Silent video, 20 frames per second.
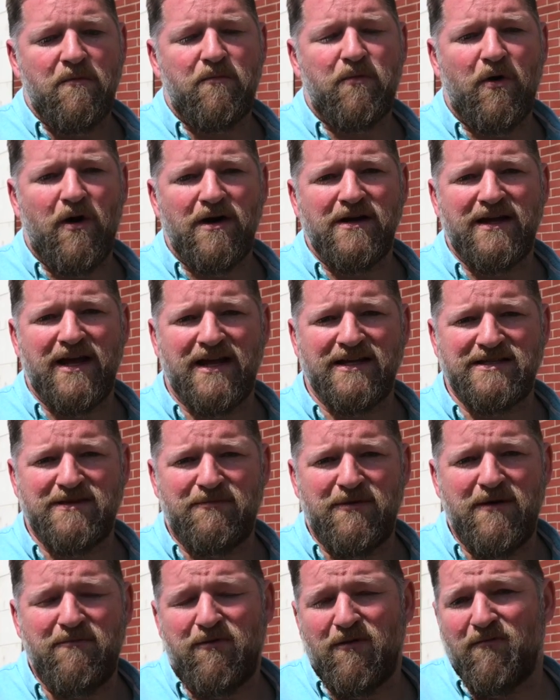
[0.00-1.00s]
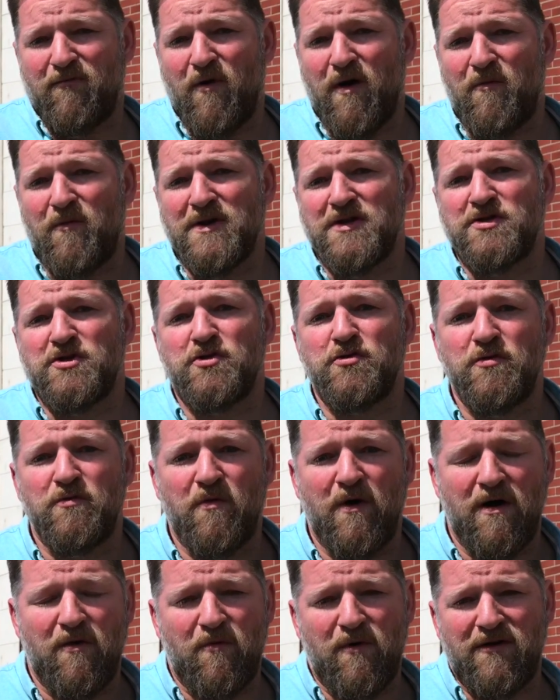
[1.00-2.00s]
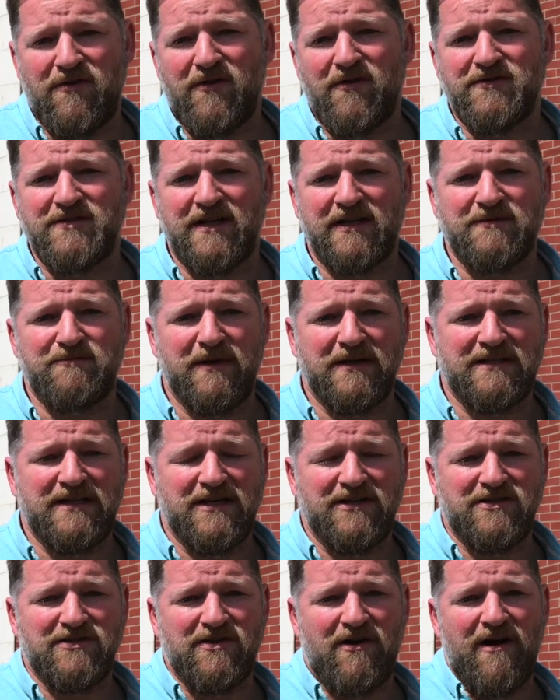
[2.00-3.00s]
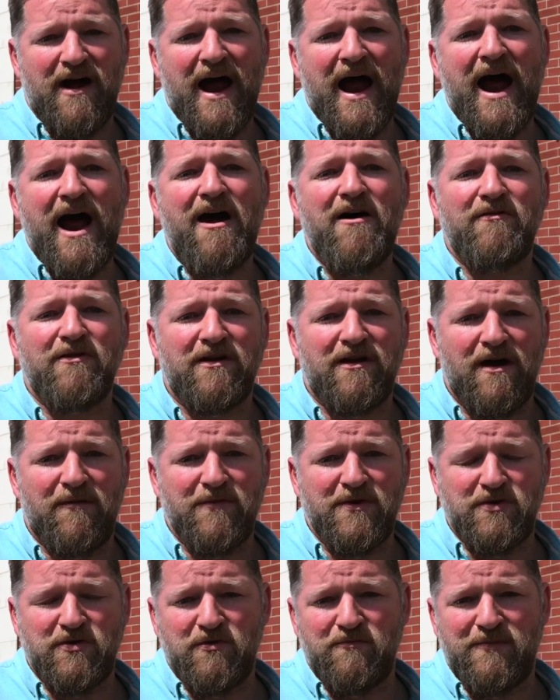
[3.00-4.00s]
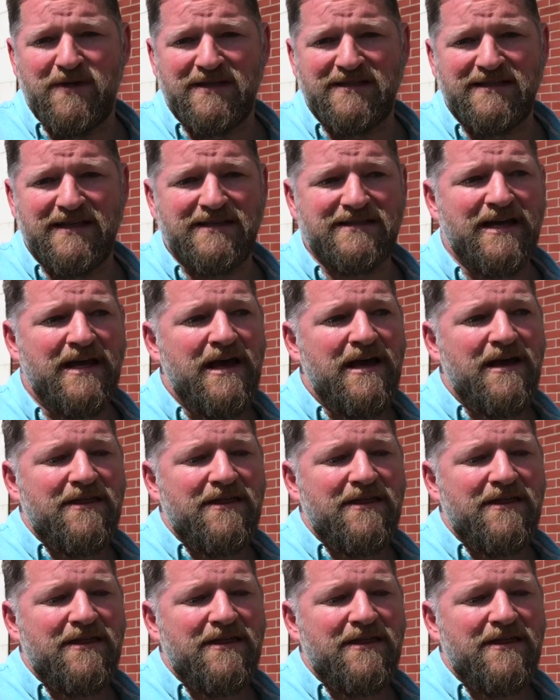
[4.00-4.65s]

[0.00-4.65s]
broadcast to people what we do want, what those expectations are, how to come and do business.